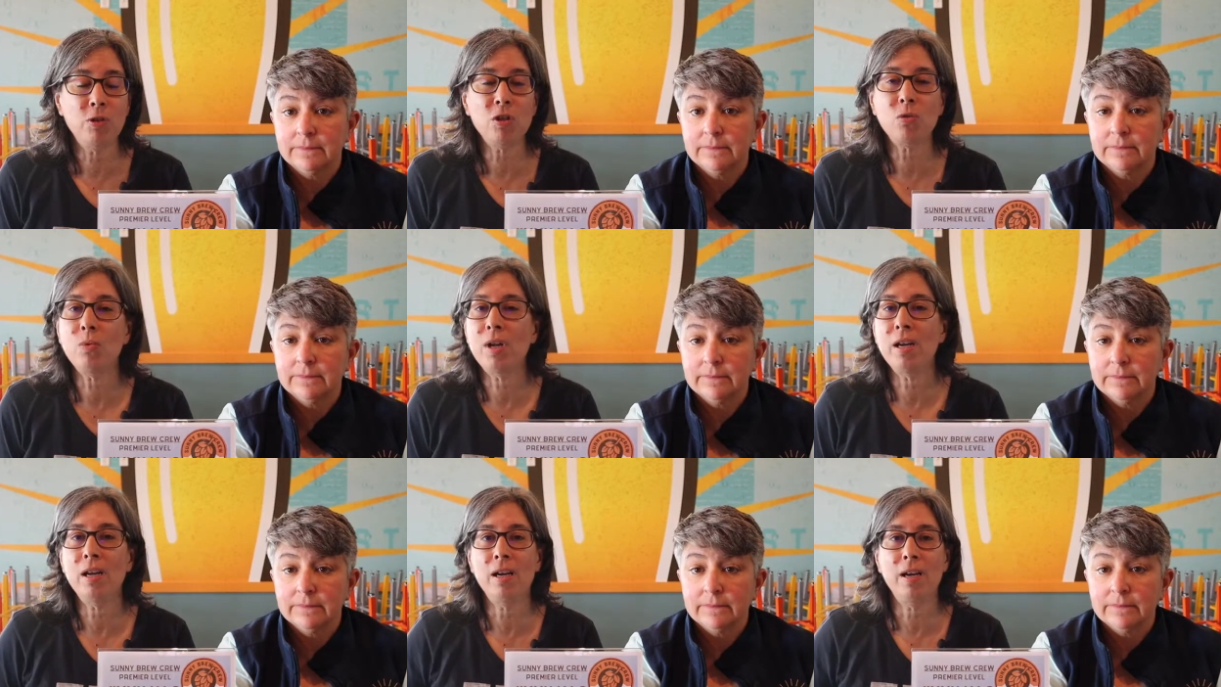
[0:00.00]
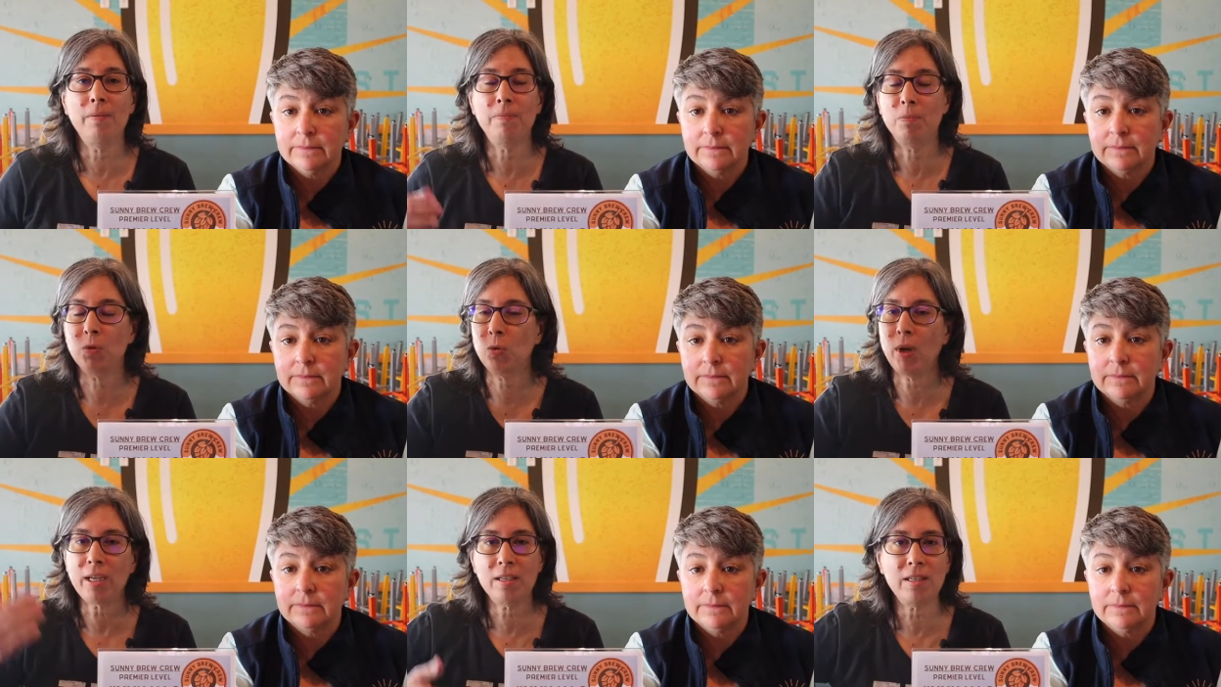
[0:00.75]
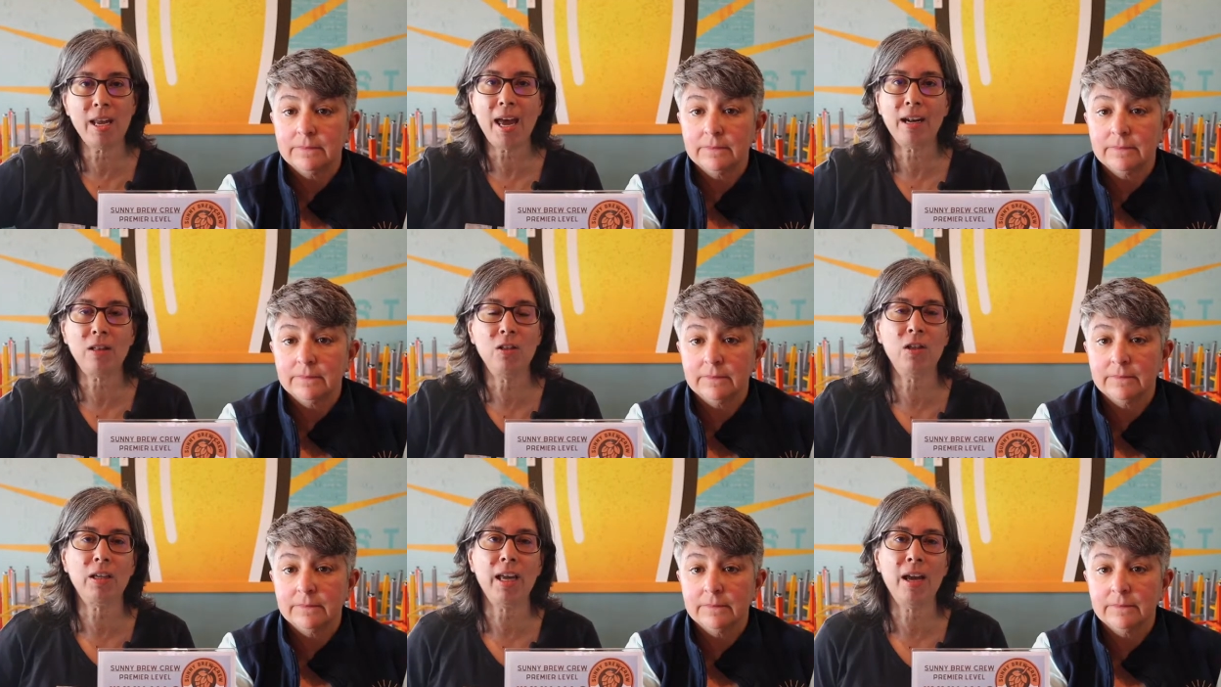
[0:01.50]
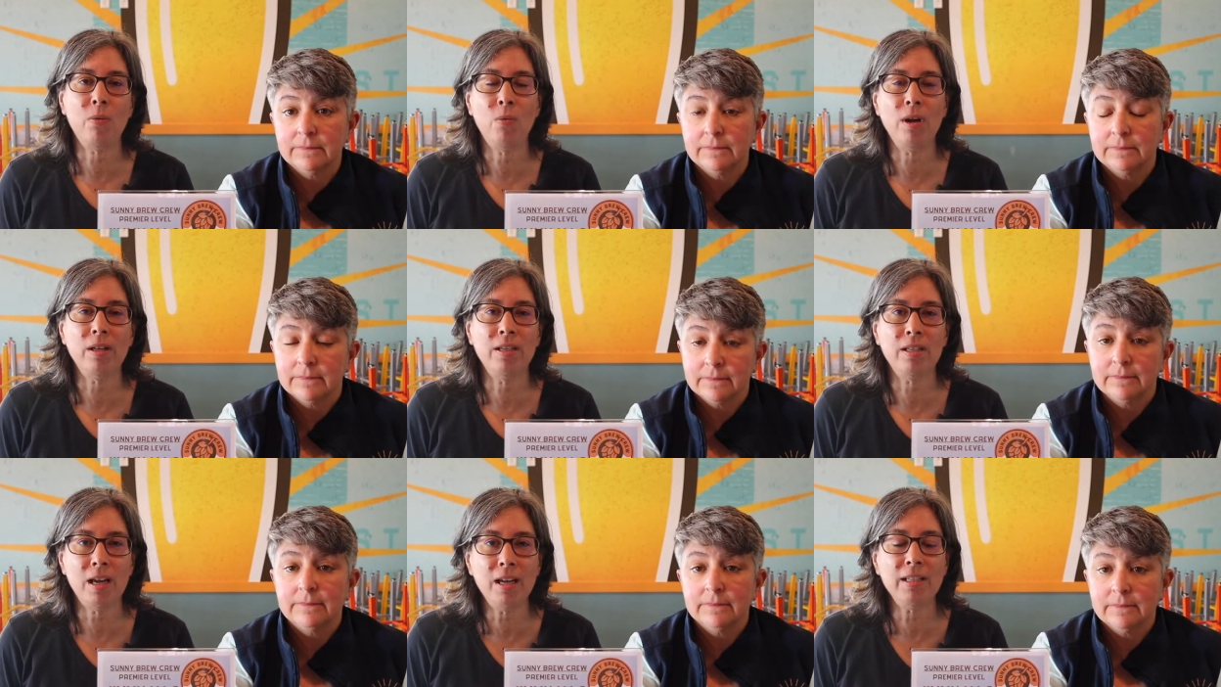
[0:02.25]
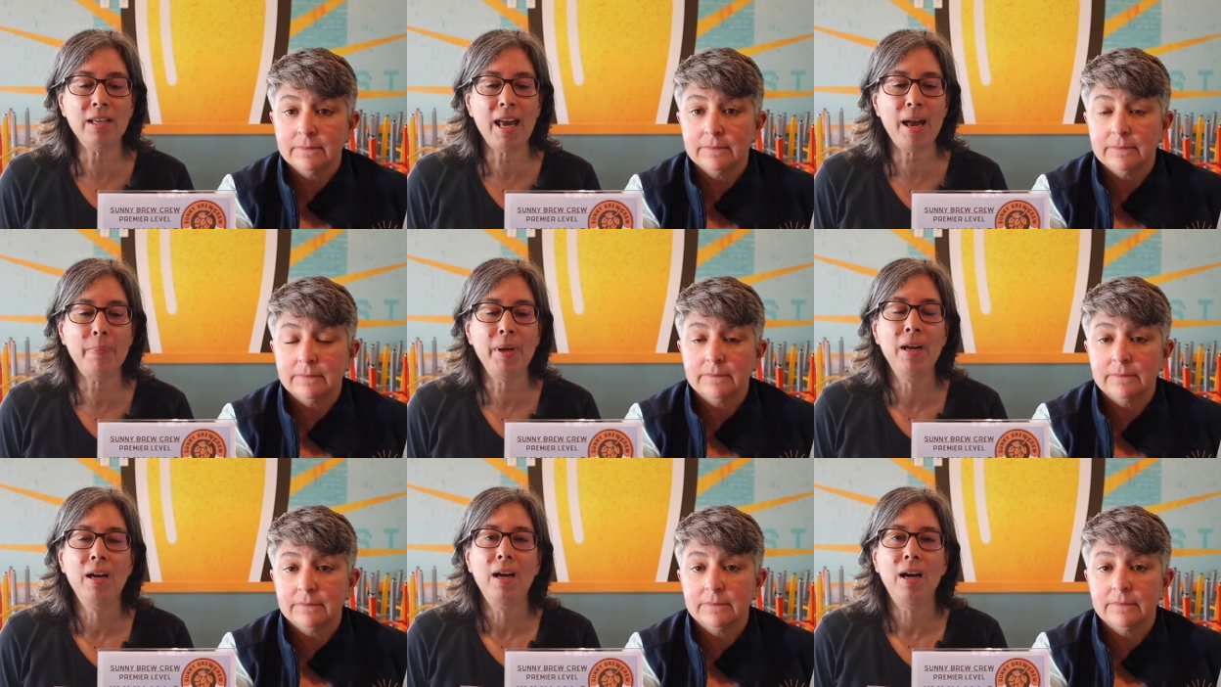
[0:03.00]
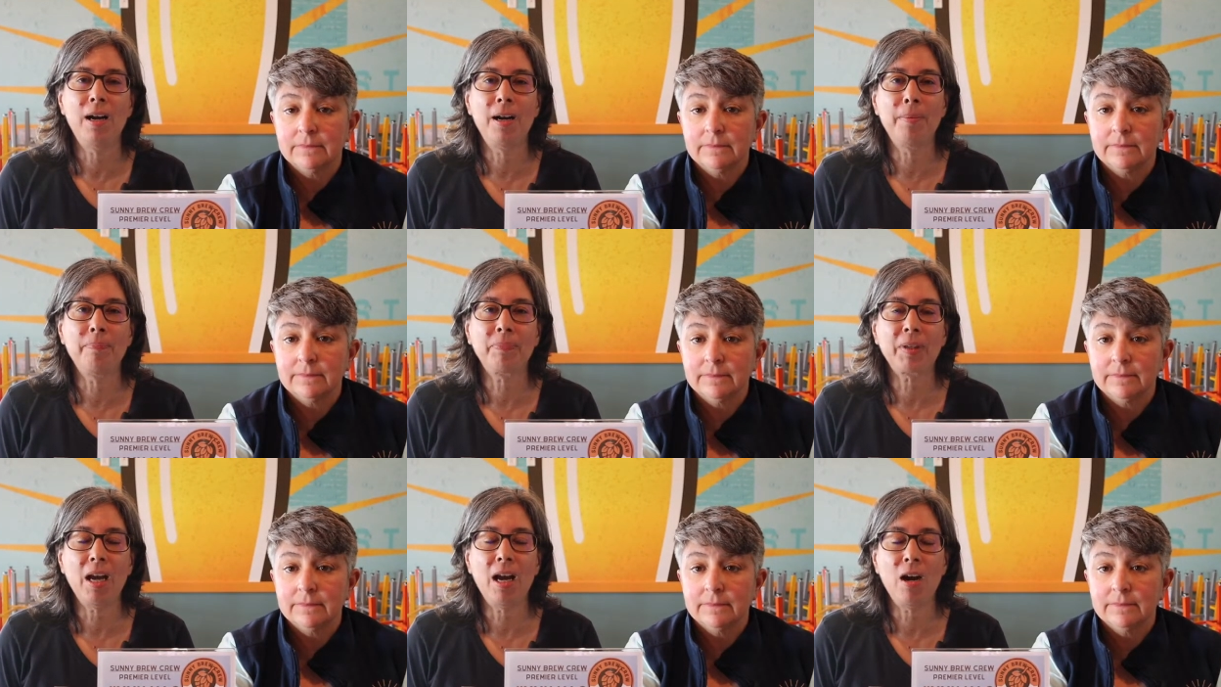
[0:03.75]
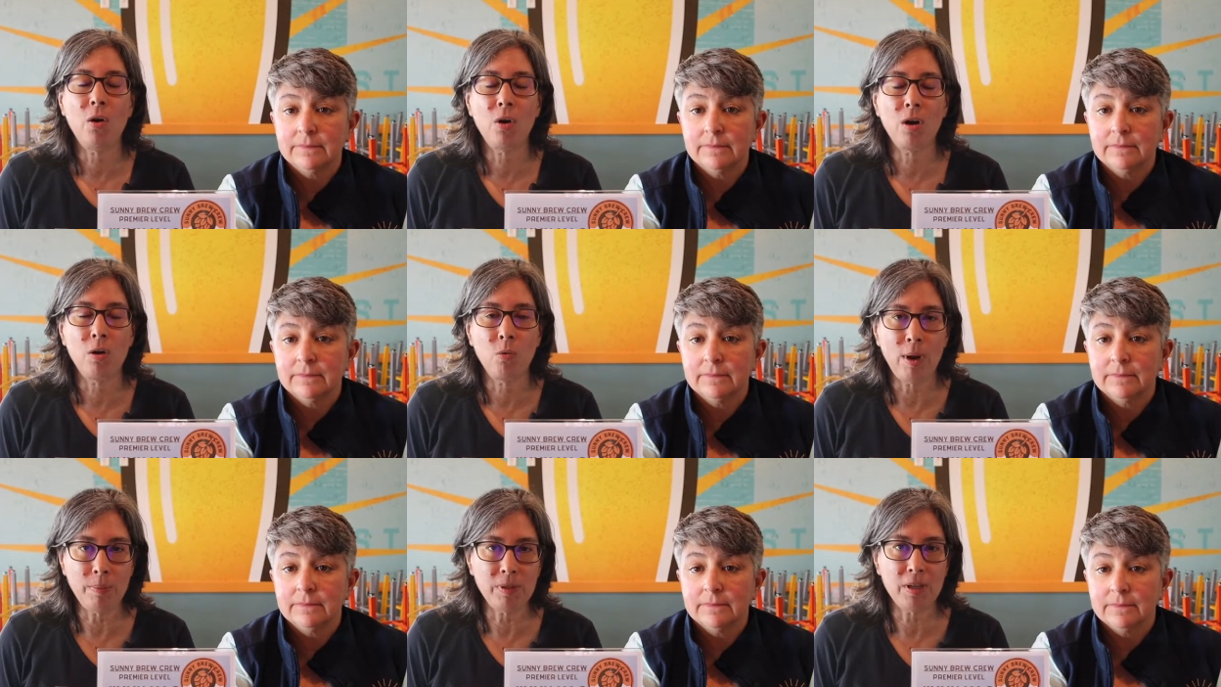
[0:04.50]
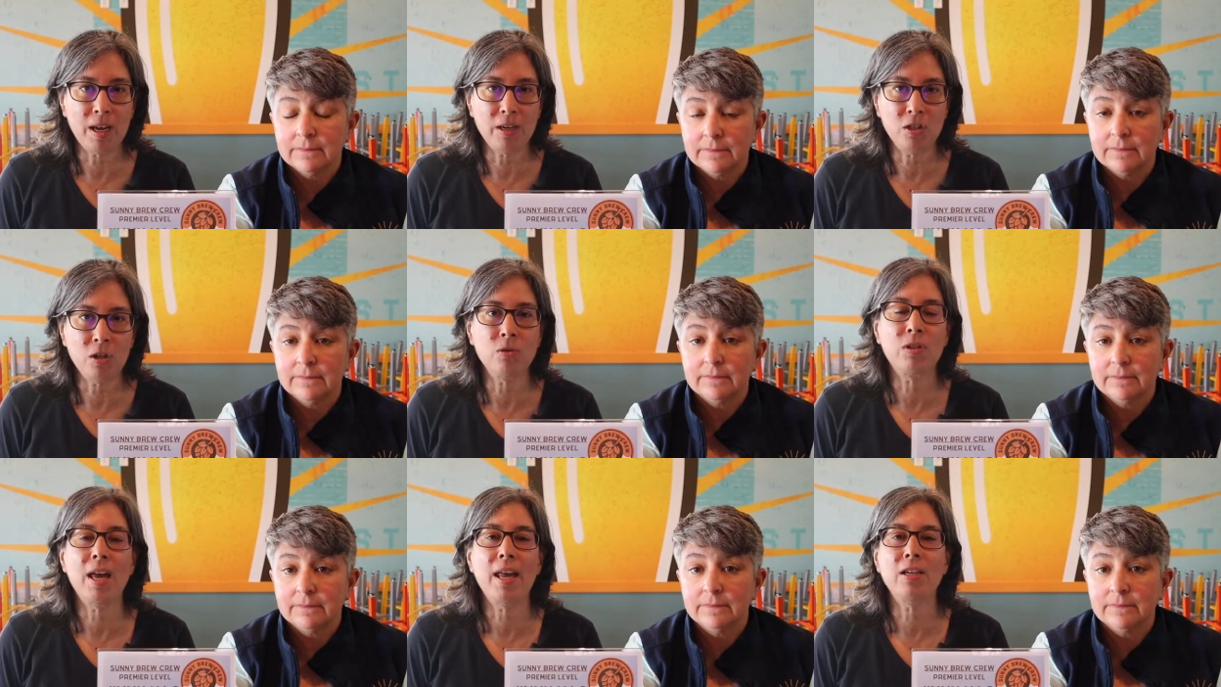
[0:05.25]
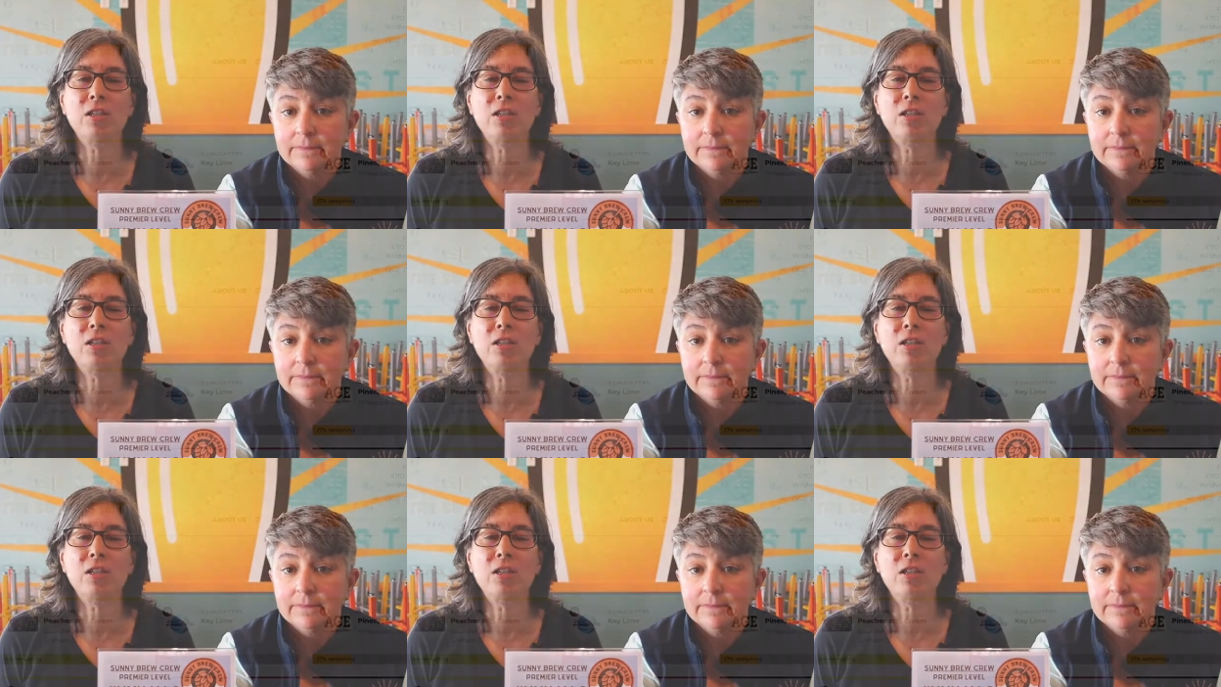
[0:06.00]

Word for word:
Speaker 1: you just want a quick static look at what is on tap um, our website shows that.